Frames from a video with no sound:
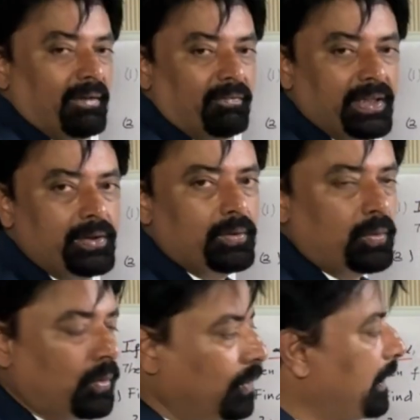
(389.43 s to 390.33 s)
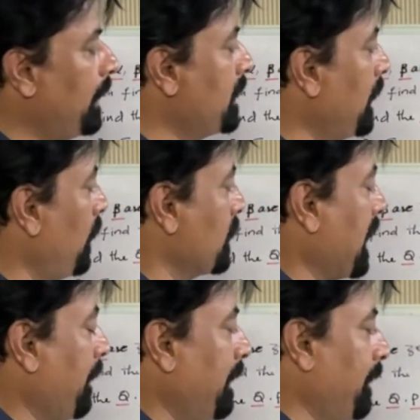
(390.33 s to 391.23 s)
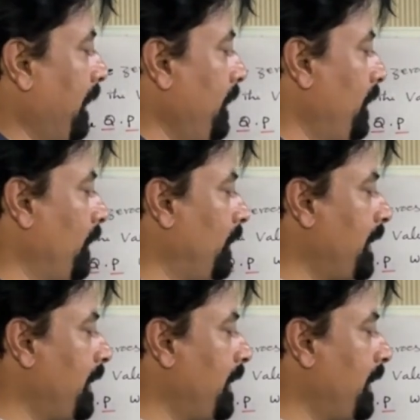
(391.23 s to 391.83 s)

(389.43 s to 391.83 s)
When you know the zeros, I mean when you know